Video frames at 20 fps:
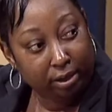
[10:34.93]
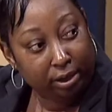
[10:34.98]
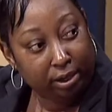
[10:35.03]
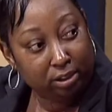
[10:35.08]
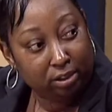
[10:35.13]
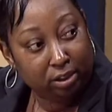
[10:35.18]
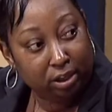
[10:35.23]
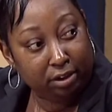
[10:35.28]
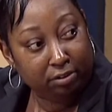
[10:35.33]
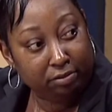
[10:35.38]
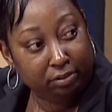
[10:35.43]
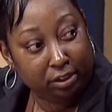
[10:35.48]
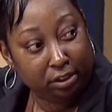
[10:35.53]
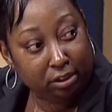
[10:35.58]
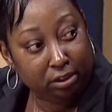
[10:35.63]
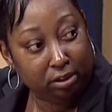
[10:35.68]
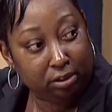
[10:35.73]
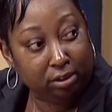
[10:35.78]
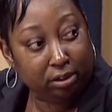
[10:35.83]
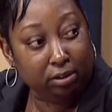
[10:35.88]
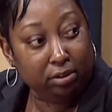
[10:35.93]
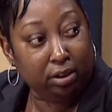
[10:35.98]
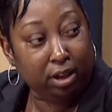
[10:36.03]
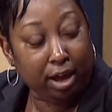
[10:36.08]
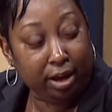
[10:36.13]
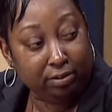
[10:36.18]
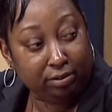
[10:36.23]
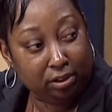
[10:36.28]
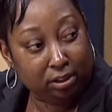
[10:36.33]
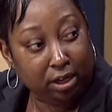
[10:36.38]
HIV, their
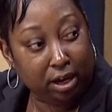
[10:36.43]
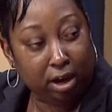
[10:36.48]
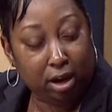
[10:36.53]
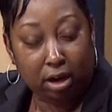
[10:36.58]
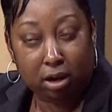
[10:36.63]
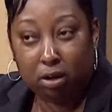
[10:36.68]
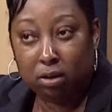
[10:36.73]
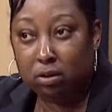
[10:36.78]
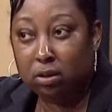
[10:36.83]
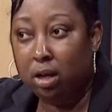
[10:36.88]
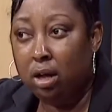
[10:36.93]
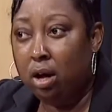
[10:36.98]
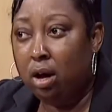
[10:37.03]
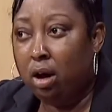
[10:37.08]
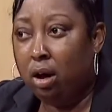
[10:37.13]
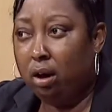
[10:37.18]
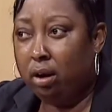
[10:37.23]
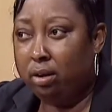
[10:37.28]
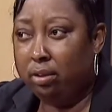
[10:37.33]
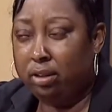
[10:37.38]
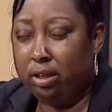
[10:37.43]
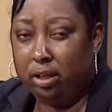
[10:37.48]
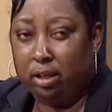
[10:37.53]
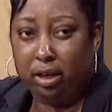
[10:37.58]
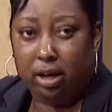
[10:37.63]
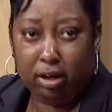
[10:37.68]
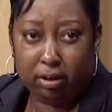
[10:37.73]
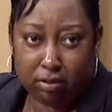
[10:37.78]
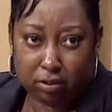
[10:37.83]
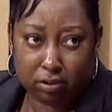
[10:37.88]
lifestyle. Are they
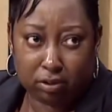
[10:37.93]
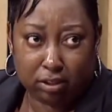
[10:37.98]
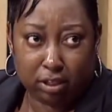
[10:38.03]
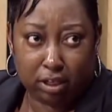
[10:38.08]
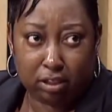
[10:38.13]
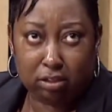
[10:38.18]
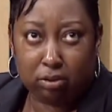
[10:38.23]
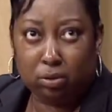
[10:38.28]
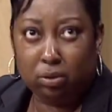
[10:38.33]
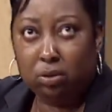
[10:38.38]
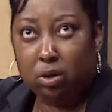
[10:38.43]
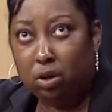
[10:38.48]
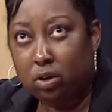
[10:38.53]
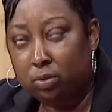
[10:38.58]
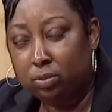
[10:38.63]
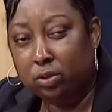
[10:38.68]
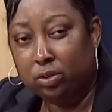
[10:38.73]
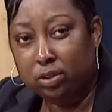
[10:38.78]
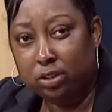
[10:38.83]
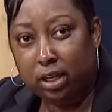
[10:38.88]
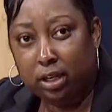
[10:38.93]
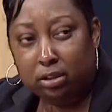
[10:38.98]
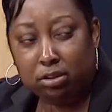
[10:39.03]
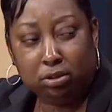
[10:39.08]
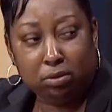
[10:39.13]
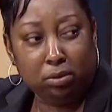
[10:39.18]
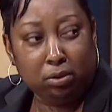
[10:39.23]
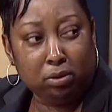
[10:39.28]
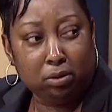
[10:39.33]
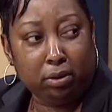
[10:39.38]
heterosexual,
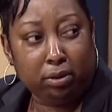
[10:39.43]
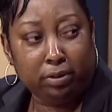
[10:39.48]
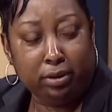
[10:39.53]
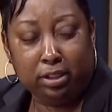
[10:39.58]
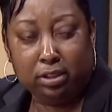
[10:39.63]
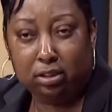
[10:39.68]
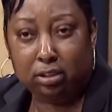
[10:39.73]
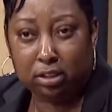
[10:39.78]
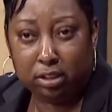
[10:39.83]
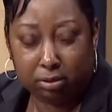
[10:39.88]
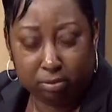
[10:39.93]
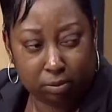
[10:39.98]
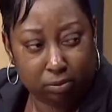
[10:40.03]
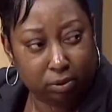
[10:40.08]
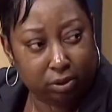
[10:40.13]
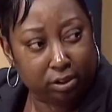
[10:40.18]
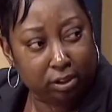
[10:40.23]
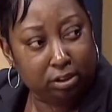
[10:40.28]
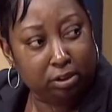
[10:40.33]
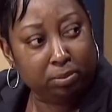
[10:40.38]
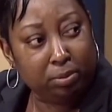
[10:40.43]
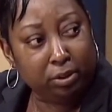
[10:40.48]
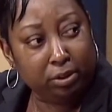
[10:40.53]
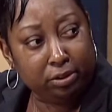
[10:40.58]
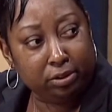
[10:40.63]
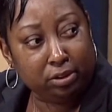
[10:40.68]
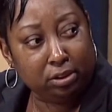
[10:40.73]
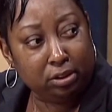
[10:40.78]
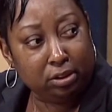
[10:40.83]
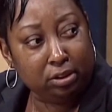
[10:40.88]
homosexual? Are they sleeping with this
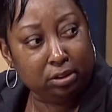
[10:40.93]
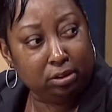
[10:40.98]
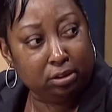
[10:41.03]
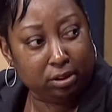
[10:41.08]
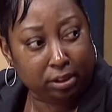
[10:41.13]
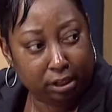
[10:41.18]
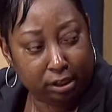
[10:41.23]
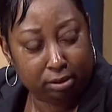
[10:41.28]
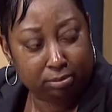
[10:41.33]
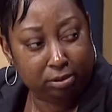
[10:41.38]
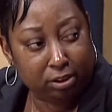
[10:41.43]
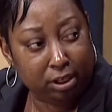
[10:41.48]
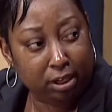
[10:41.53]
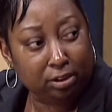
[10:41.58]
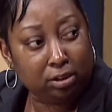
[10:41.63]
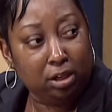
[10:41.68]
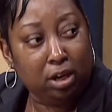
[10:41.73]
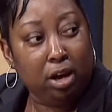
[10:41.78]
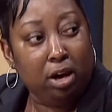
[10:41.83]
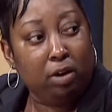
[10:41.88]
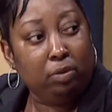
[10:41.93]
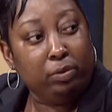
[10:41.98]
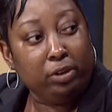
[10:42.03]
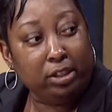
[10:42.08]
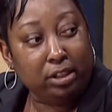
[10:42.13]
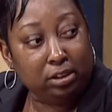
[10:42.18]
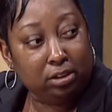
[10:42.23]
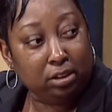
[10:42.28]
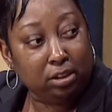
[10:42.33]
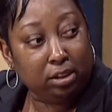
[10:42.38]
person, same sex? We
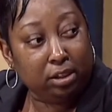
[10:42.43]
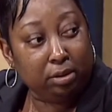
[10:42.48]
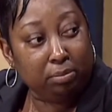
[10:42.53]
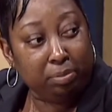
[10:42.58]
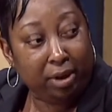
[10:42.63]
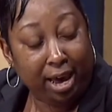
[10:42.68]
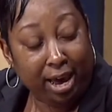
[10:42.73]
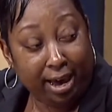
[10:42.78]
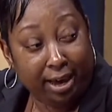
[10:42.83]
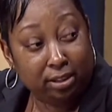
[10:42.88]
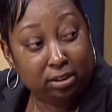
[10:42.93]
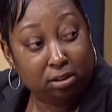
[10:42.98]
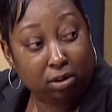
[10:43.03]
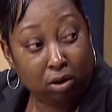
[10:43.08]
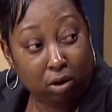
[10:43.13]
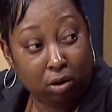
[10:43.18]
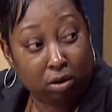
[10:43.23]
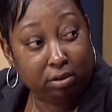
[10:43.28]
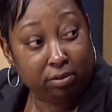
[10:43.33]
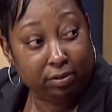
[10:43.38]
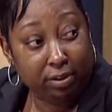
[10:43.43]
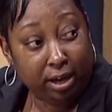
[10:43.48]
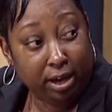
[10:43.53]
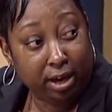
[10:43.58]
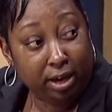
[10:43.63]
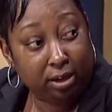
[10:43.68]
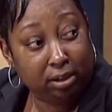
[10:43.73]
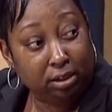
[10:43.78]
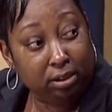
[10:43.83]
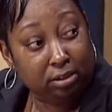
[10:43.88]
need to get past all of
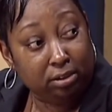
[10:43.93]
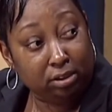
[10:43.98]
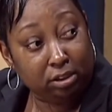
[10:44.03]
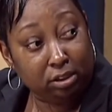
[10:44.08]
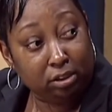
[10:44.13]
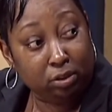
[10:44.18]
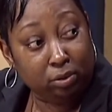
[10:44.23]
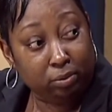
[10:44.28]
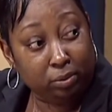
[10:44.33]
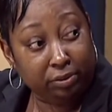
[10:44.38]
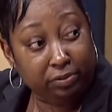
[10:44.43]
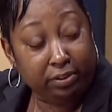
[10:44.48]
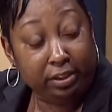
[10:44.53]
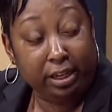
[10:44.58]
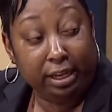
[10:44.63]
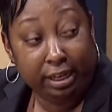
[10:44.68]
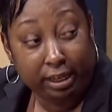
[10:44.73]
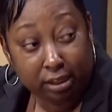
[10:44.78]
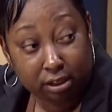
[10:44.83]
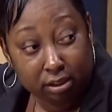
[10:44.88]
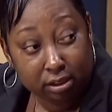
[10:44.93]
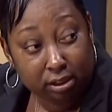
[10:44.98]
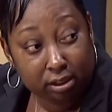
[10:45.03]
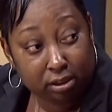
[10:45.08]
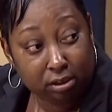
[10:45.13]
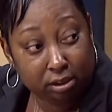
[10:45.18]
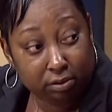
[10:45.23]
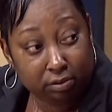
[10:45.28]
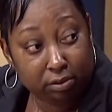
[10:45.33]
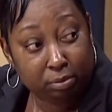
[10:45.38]
that and deal with the
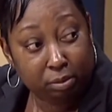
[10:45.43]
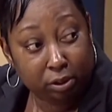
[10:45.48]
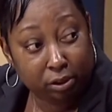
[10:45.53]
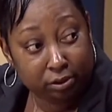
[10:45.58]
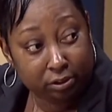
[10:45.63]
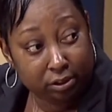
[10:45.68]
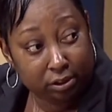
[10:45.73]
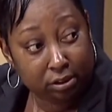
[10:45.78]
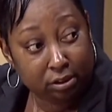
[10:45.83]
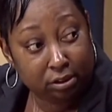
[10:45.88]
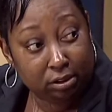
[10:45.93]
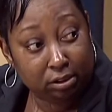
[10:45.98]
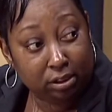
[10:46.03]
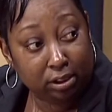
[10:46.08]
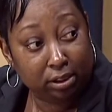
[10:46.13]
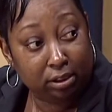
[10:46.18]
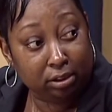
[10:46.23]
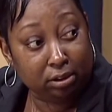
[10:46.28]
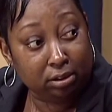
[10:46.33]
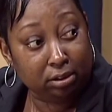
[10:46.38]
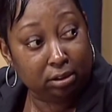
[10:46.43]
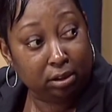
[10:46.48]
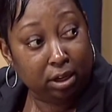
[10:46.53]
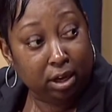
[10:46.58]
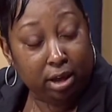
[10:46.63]
healing of the person, and